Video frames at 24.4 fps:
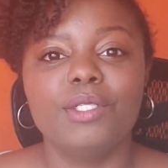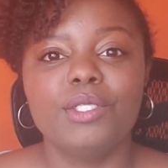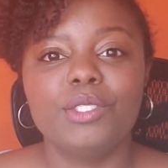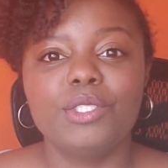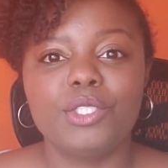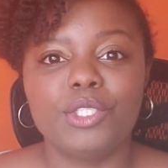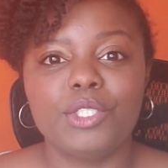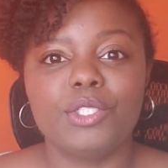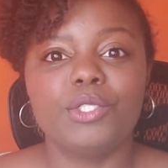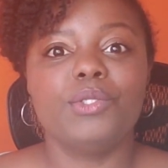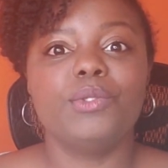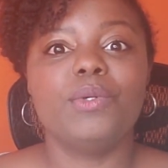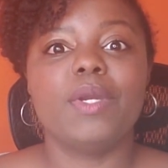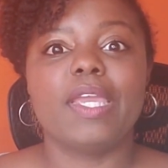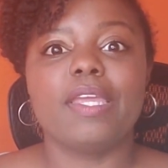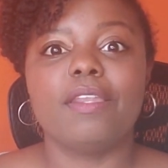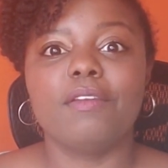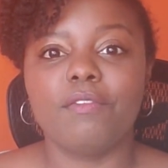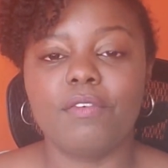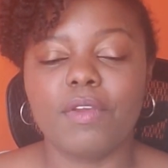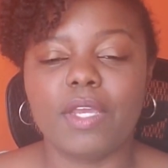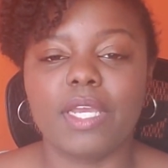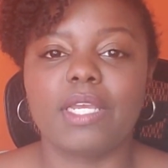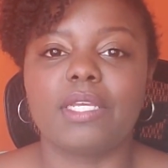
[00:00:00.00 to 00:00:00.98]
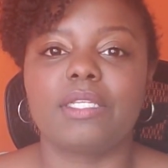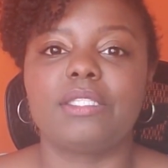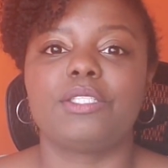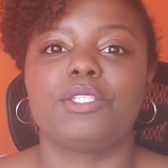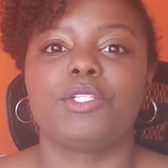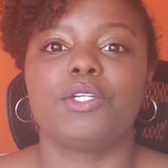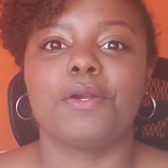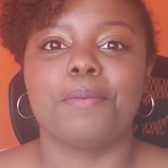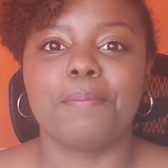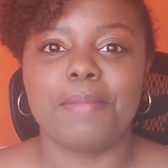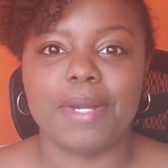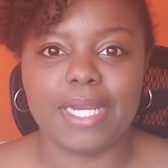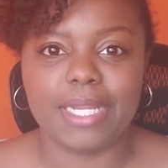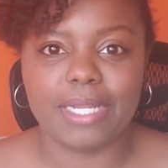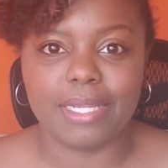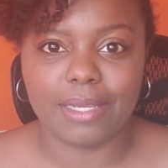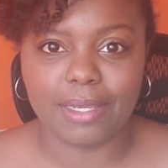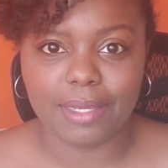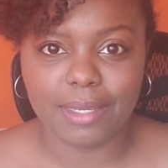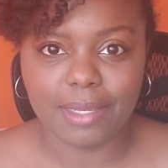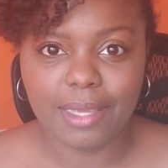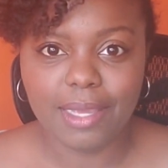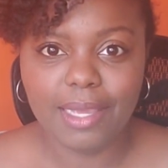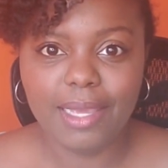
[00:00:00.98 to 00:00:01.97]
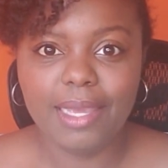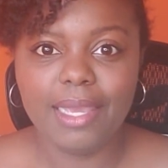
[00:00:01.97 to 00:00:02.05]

to invest your money.